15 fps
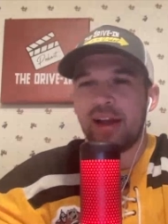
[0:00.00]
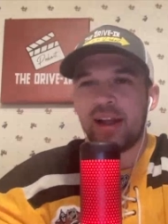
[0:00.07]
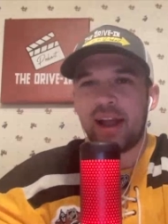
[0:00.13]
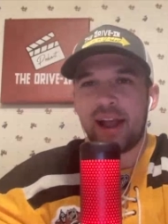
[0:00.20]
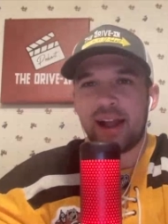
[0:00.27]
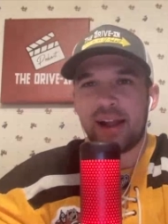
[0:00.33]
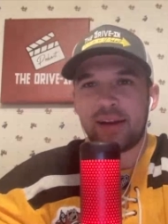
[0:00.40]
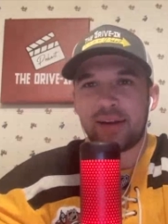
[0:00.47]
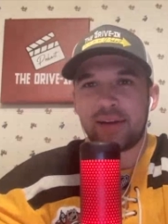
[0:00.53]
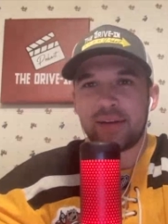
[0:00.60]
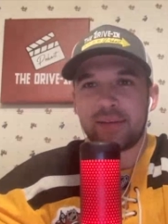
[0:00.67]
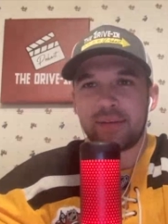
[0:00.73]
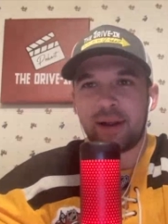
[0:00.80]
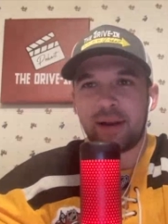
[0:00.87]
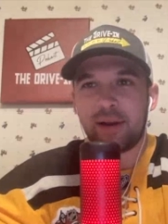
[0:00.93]
and
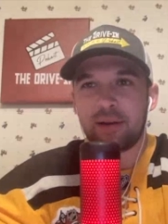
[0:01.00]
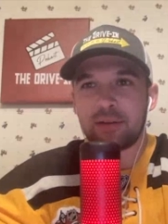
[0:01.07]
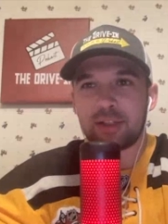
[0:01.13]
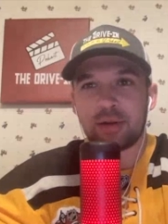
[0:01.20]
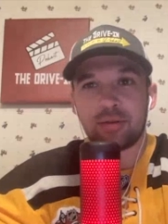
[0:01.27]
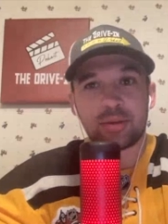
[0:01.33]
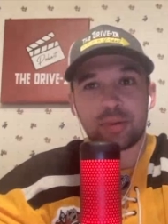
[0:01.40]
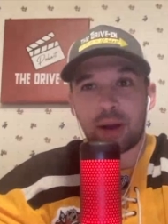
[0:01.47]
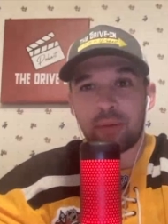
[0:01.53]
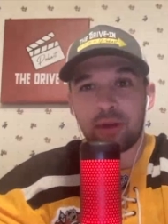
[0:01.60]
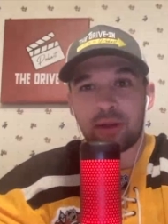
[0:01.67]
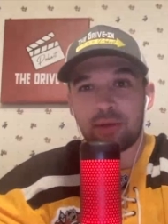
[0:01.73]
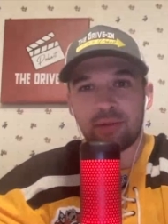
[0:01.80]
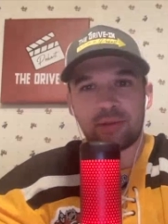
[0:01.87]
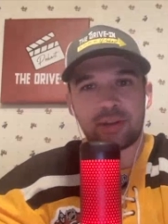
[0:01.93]
I don't know, someone's
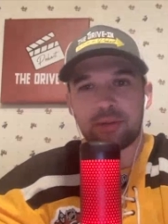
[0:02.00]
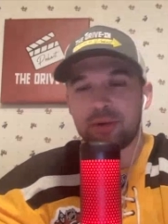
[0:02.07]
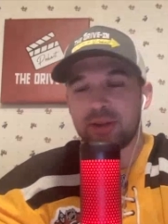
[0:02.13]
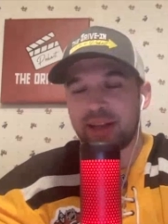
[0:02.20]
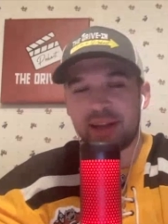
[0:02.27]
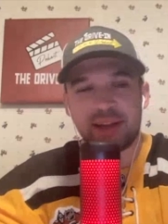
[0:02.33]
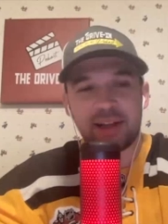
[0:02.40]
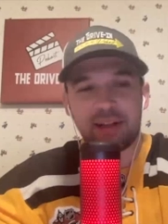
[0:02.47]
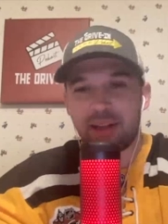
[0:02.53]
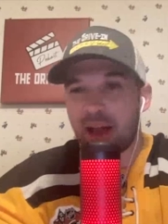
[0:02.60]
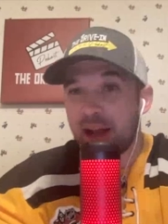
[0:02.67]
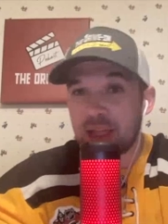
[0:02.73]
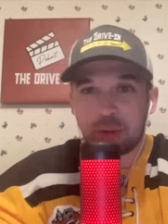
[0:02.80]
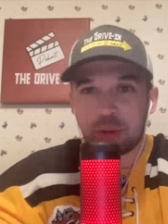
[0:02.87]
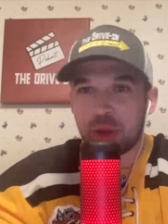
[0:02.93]
probably someone that
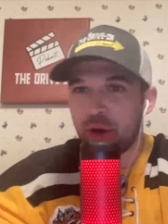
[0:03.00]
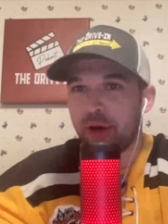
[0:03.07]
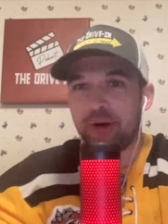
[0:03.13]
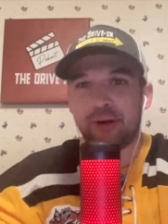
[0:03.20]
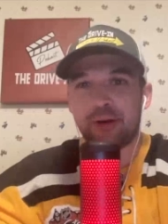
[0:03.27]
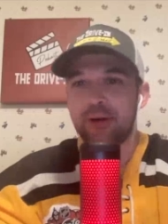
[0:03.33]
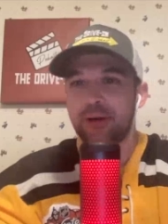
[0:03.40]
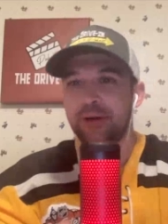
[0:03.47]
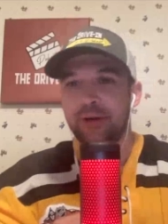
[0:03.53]
aligns with her